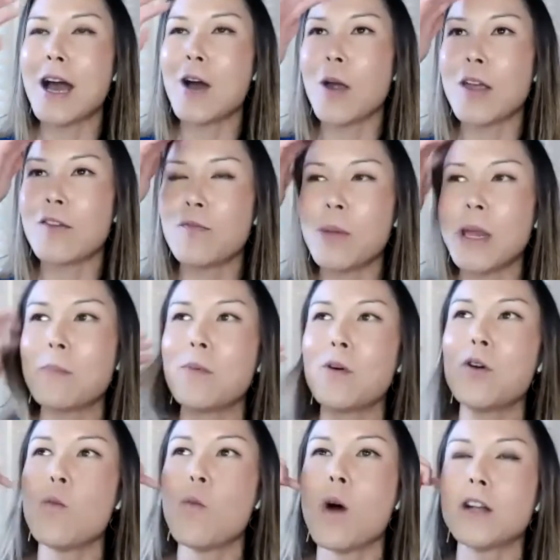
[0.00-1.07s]
now, if
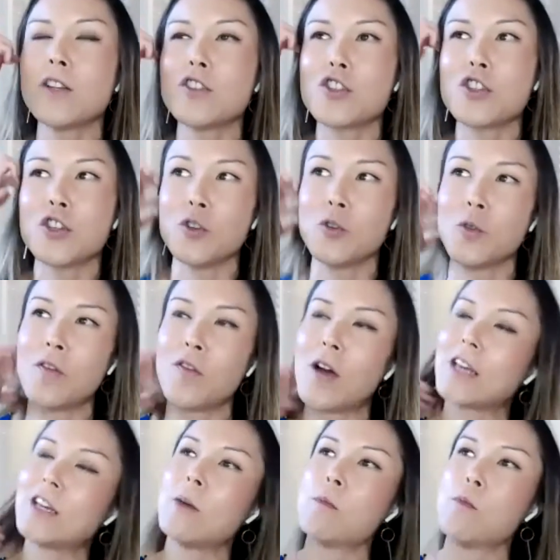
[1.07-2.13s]
people want to
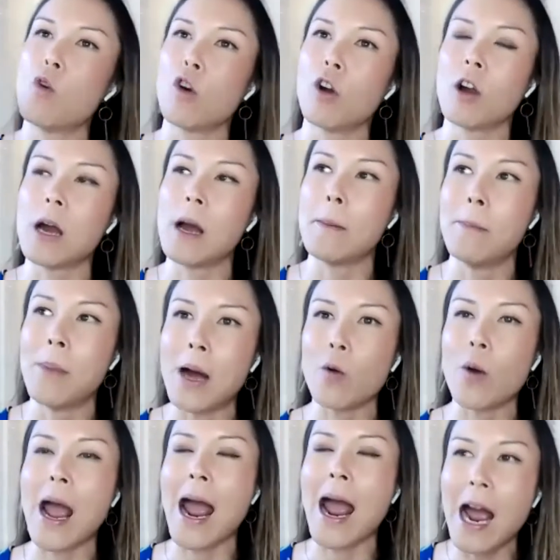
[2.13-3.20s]
find out more
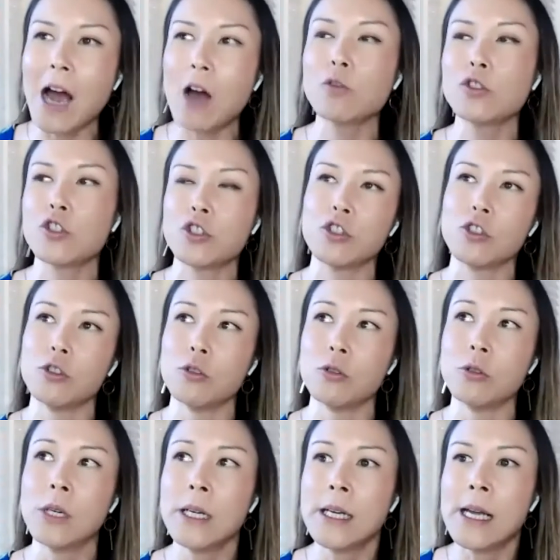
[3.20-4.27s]
about how
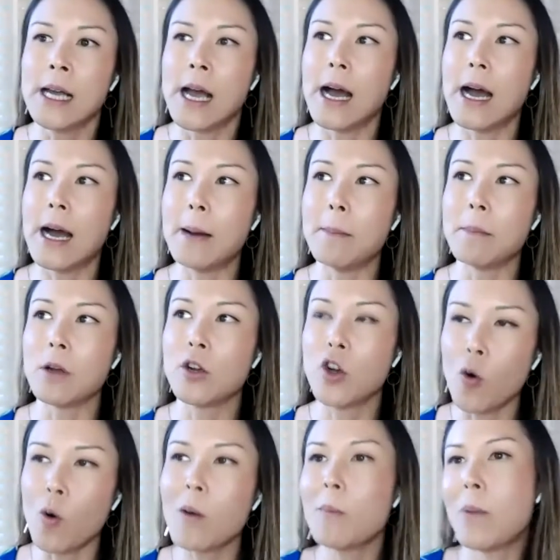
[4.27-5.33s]
to um,
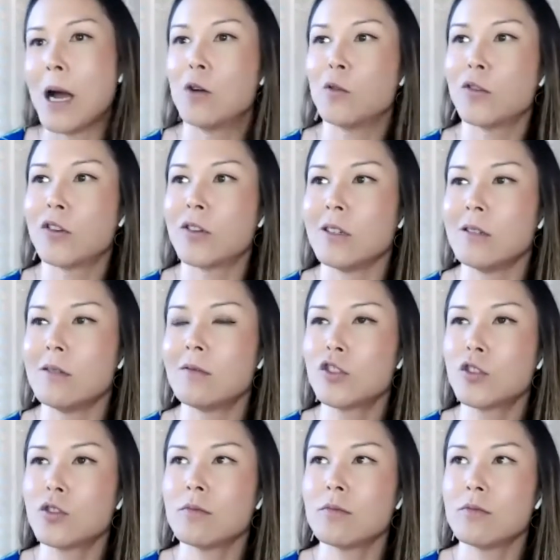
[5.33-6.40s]
go about
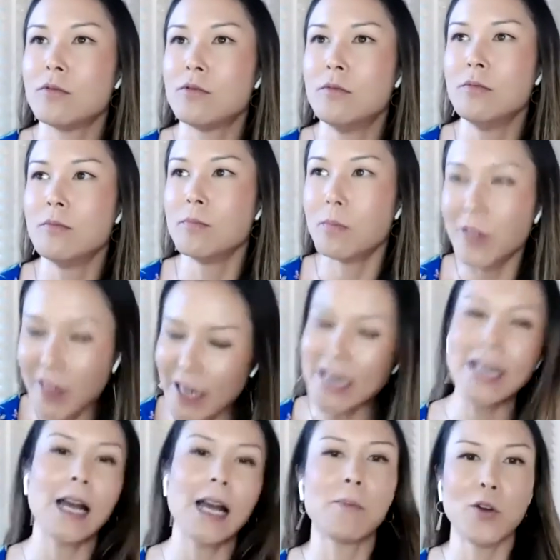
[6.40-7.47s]

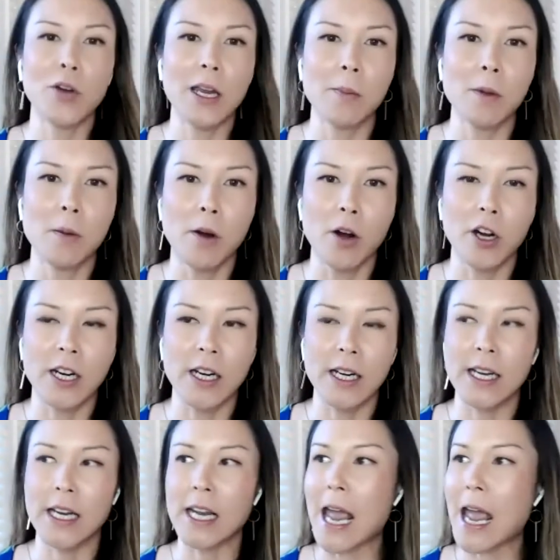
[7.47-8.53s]
setting up their email
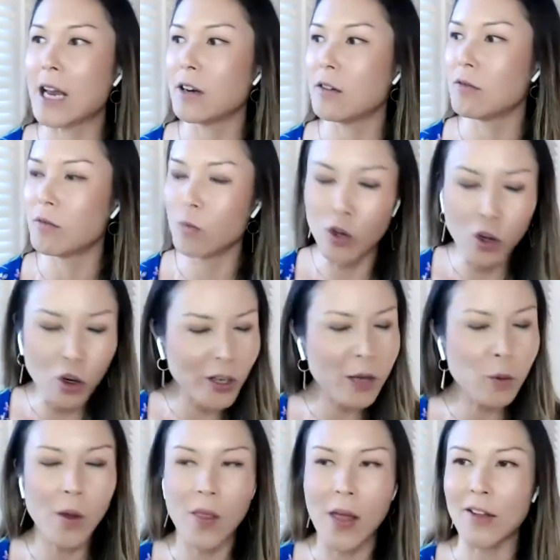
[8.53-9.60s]
marketing and
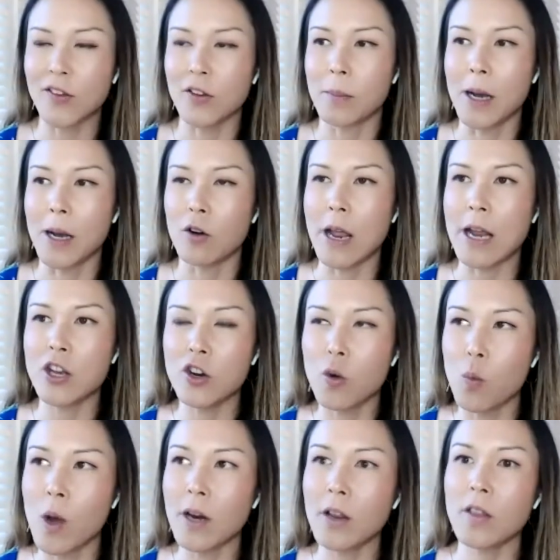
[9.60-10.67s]
learning what that's about and you
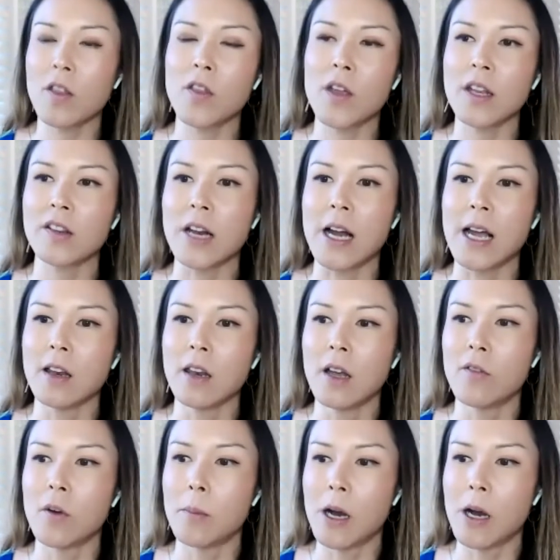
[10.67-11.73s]
know one of the things that i
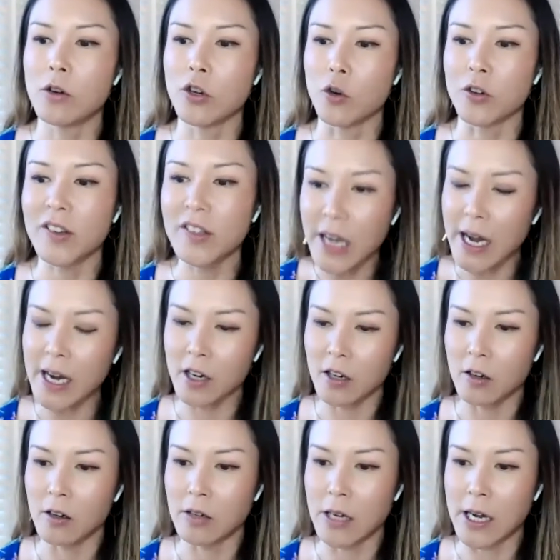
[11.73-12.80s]
love about your
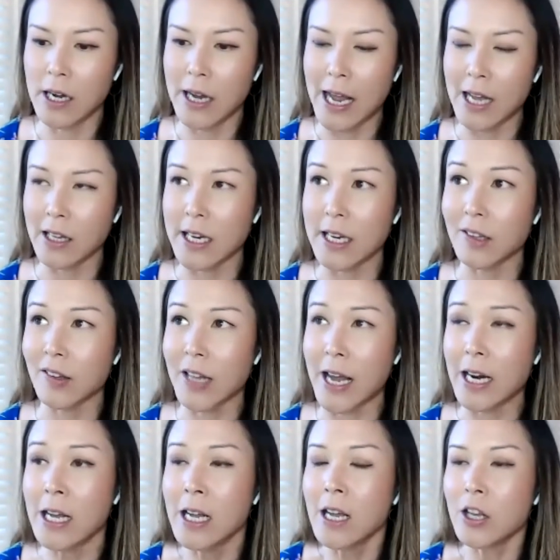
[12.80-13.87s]
style uh, Allea is
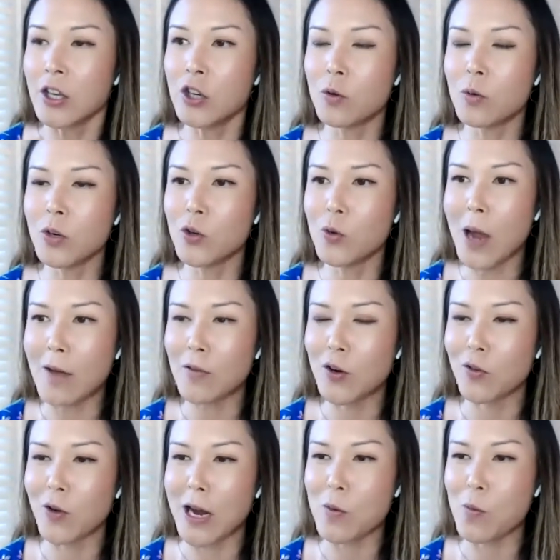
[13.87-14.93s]
that you you have a
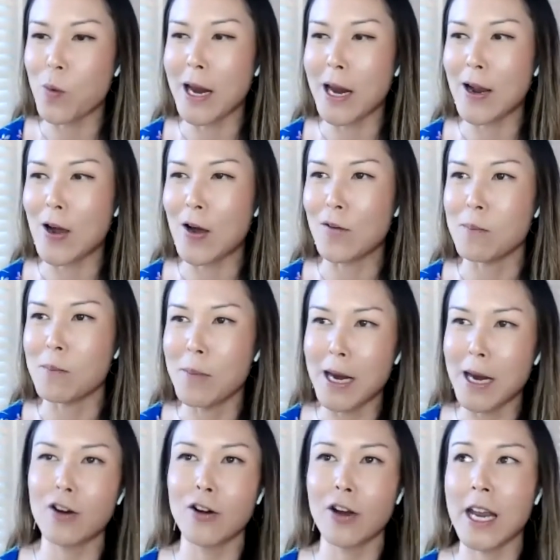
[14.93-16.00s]
great way of
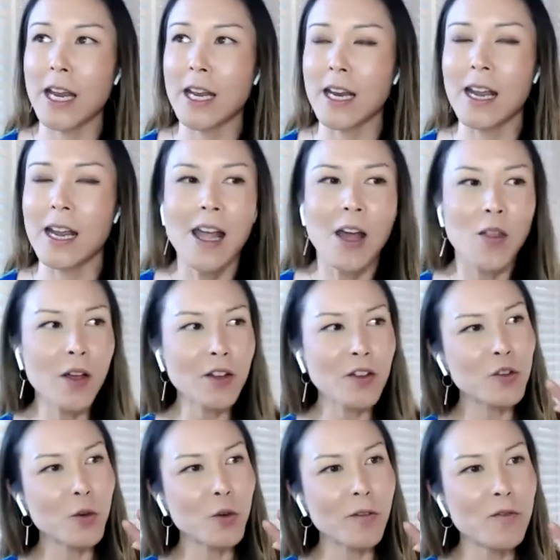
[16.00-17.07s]
marrying the
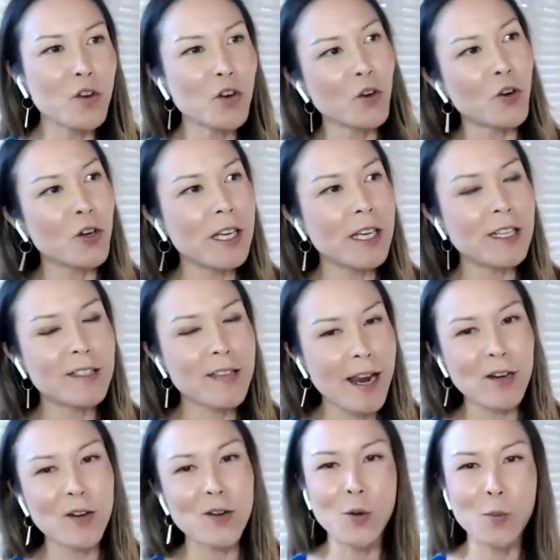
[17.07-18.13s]
sort of nerdy
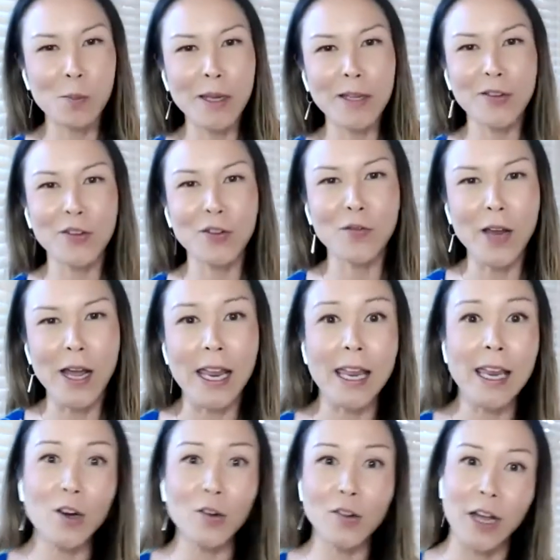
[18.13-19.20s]
technical bits of like
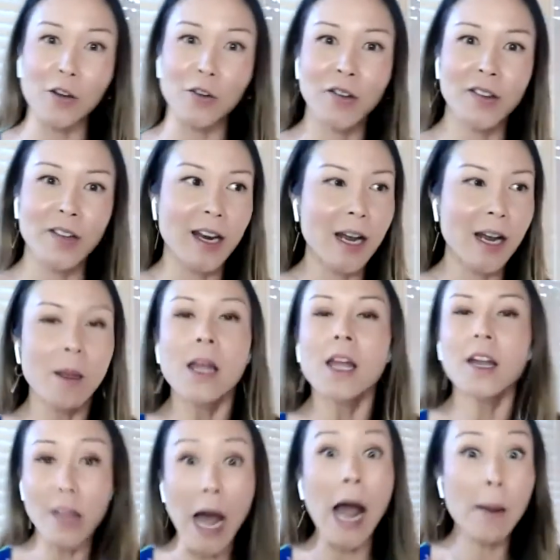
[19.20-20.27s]
here's how to set up
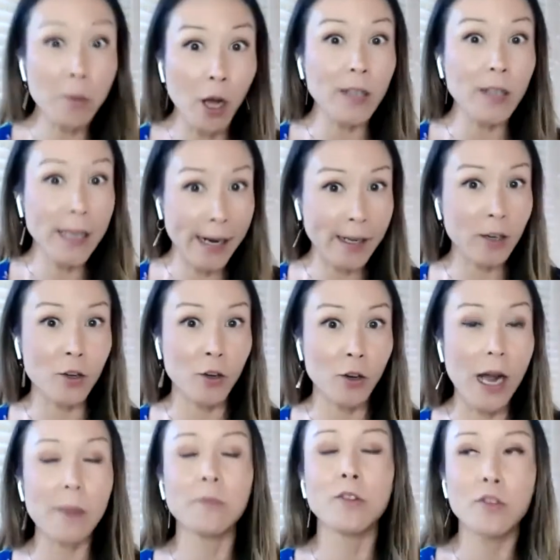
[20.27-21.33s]
because i'm not
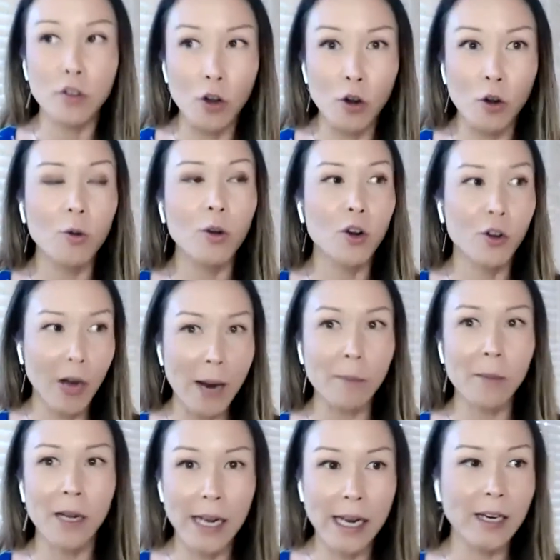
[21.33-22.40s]
technical i'm so
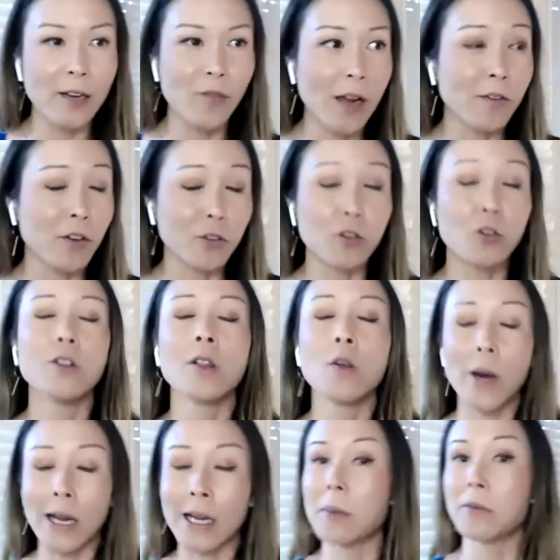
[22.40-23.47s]
grandma 85 years
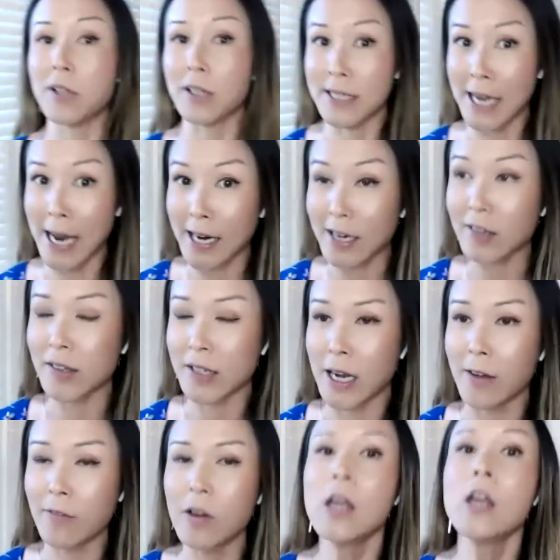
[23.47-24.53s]
old when it comes to tech
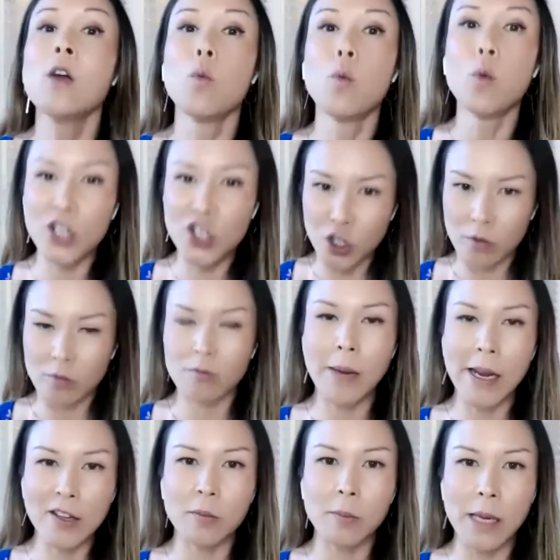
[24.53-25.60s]
stuff which
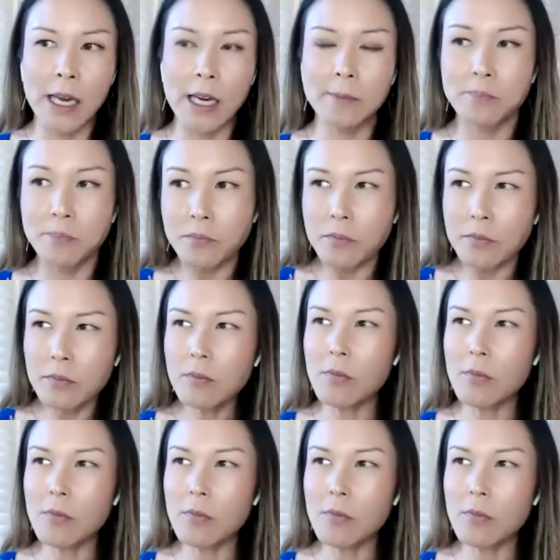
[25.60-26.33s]
makes me